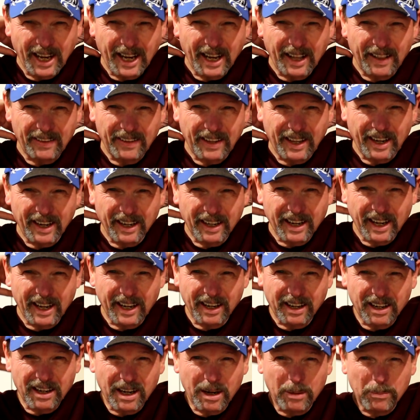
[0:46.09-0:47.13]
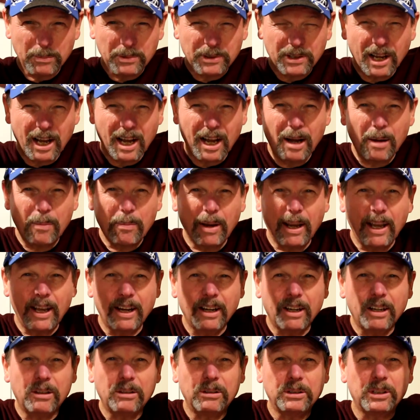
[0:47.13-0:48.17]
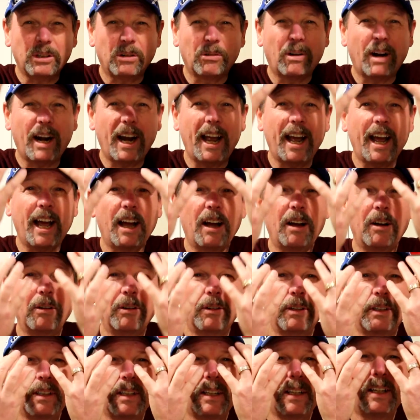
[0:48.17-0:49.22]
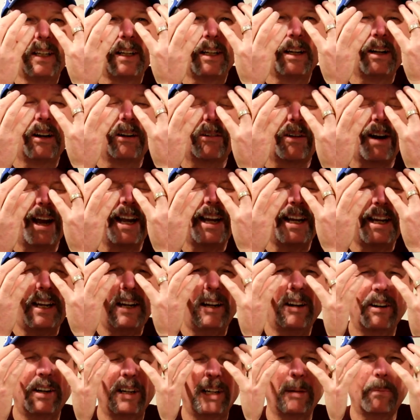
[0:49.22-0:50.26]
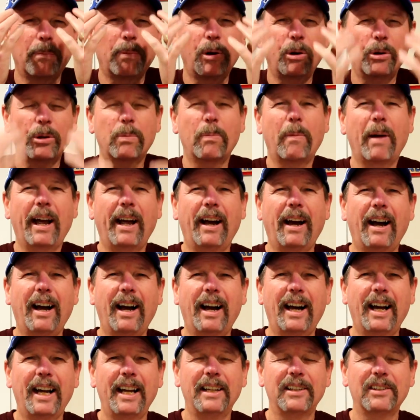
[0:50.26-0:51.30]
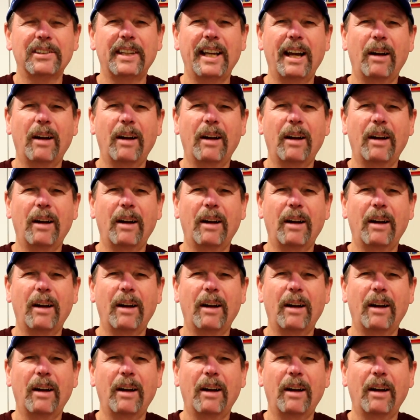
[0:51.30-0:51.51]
and then it kind of comes up and goes around right here into both my eyes.